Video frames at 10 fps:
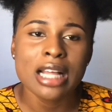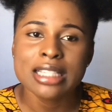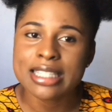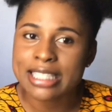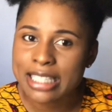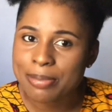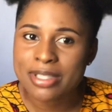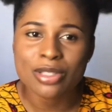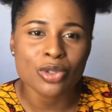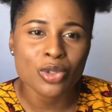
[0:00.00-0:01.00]
tips,
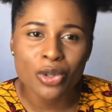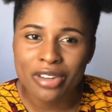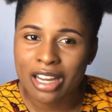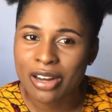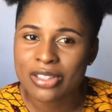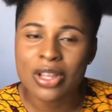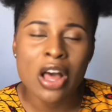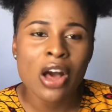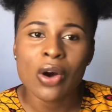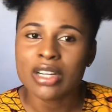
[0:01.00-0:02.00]
tutorials
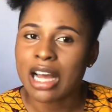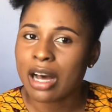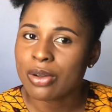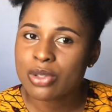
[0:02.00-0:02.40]
on how